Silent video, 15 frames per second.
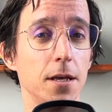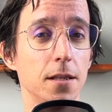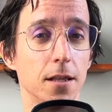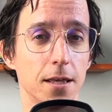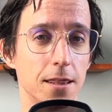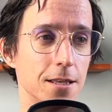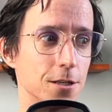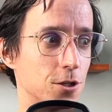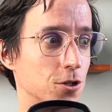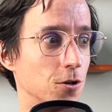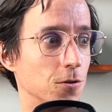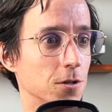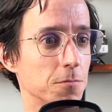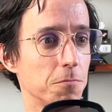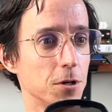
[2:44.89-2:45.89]
like this
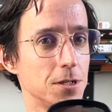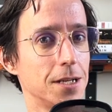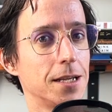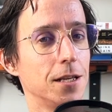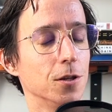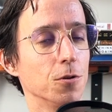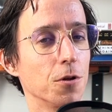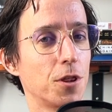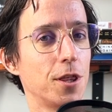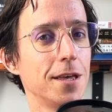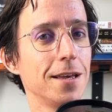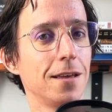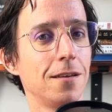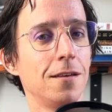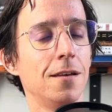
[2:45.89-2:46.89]
certain particular
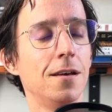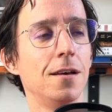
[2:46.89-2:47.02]
thing,